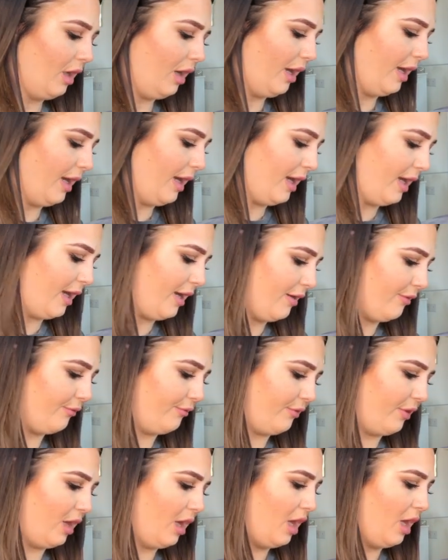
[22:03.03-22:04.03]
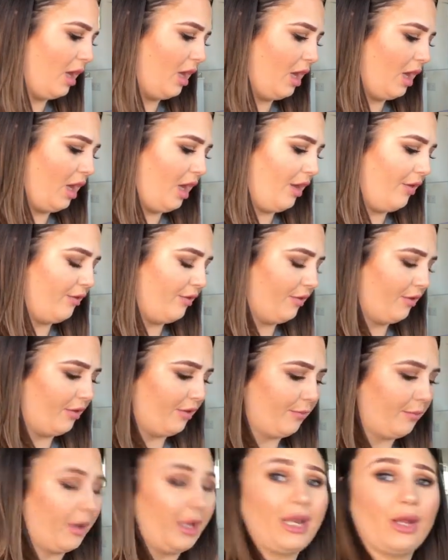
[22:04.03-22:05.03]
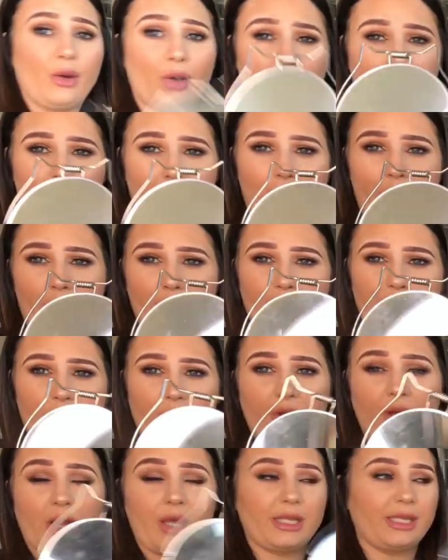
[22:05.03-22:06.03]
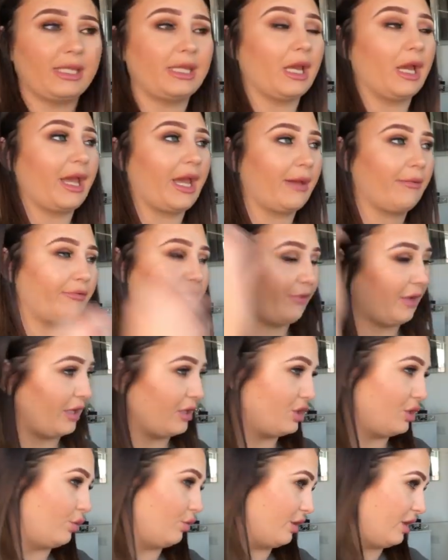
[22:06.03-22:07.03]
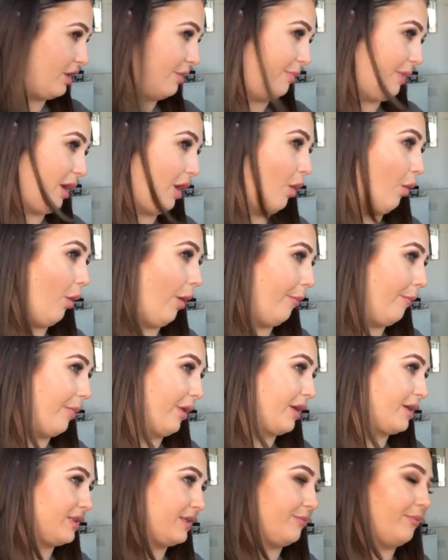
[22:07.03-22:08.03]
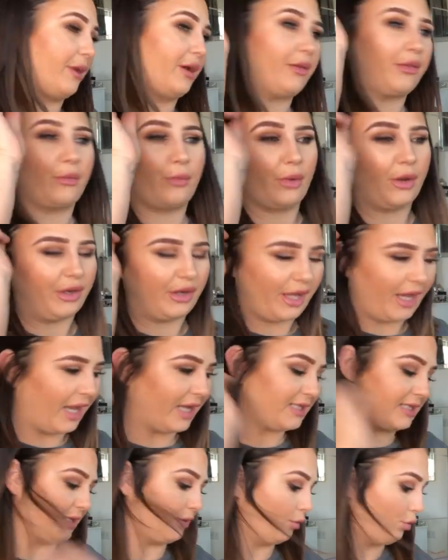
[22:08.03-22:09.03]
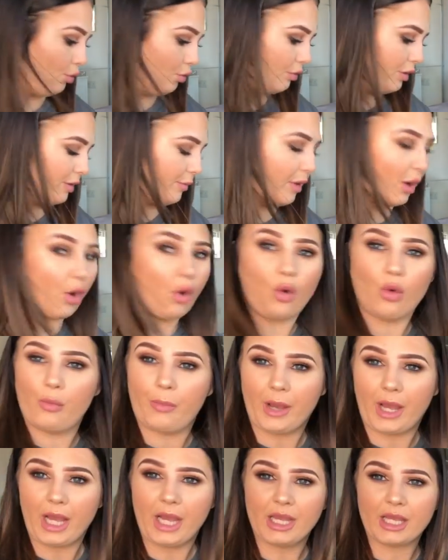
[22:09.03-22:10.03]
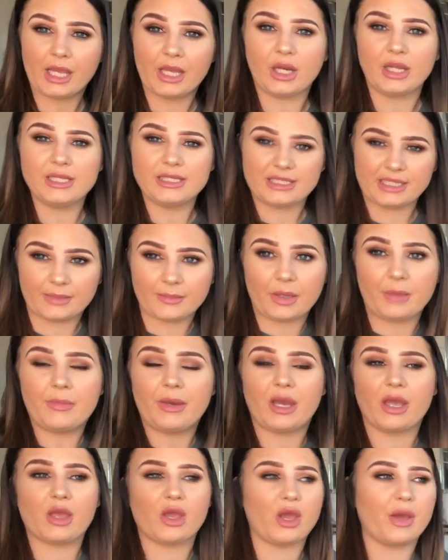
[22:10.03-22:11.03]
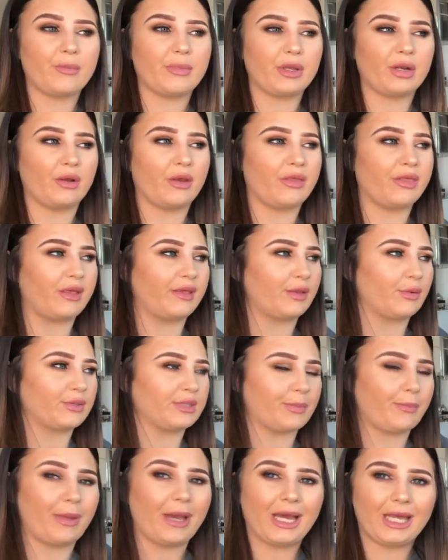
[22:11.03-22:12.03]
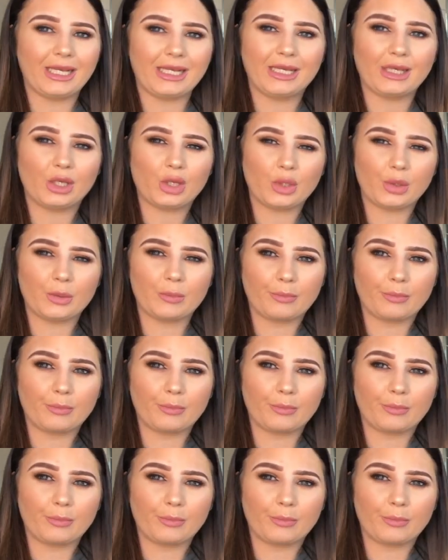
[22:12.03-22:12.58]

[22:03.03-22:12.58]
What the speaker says: I have my little handheld mirror. I have actually ordered a bigger one because of my other one I had it in my old bag, and I zipped my bag up and I think there was a pallet